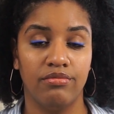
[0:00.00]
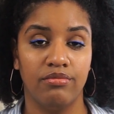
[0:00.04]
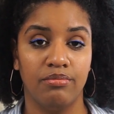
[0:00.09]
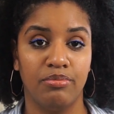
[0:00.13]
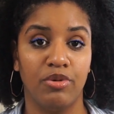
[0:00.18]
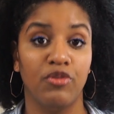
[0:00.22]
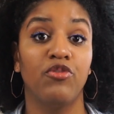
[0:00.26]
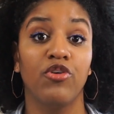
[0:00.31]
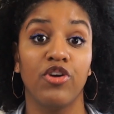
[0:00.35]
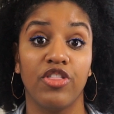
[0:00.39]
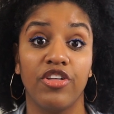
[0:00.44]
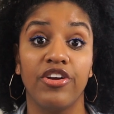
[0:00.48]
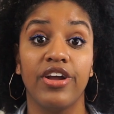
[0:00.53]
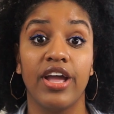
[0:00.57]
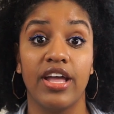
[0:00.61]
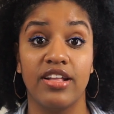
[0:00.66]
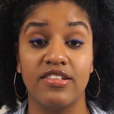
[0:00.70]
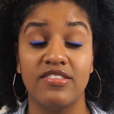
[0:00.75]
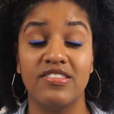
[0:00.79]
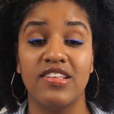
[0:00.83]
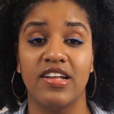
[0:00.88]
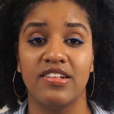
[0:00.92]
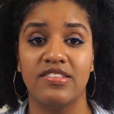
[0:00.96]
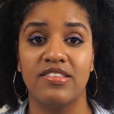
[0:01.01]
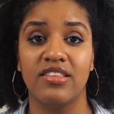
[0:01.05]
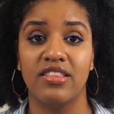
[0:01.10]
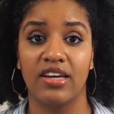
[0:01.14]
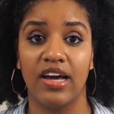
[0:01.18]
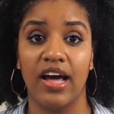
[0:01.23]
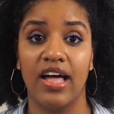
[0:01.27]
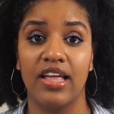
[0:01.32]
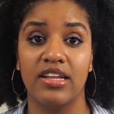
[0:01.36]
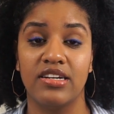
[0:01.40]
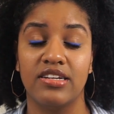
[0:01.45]
before they're getting sent to
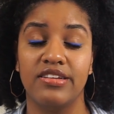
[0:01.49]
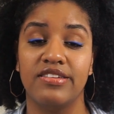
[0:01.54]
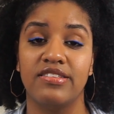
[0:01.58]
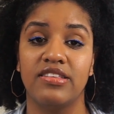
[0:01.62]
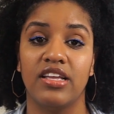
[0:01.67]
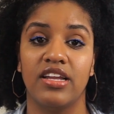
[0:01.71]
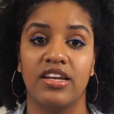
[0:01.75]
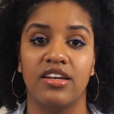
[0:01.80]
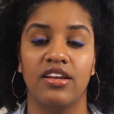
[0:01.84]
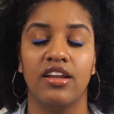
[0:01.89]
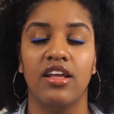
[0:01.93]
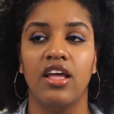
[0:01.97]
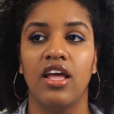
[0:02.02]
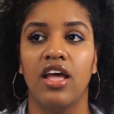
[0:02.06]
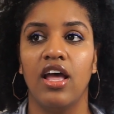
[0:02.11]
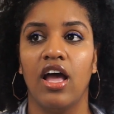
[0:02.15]
the colonies, and